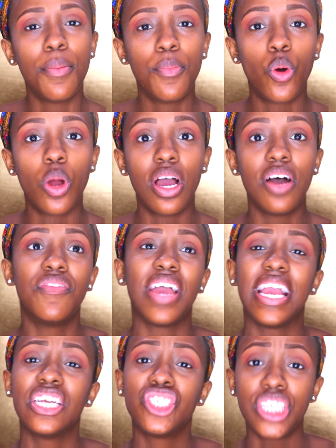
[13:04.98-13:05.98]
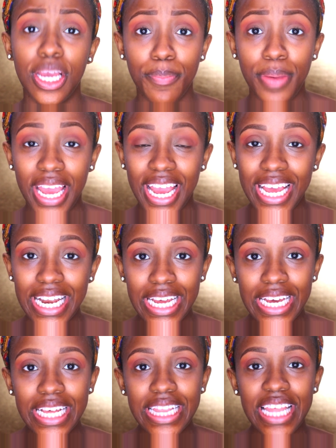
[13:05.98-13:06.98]
more of a
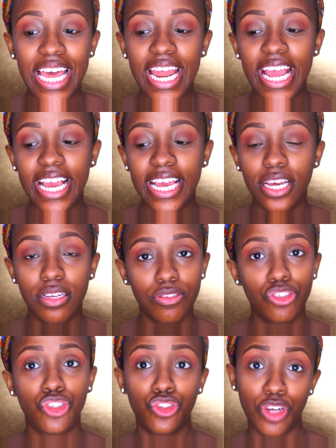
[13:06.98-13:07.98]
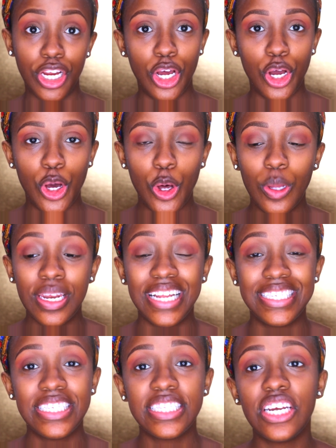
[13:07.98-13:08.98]
champagne than a straight on gold. And
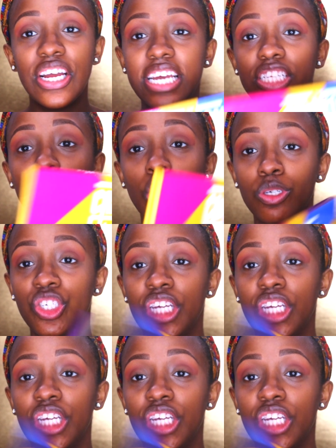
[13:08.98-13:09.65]
since there is no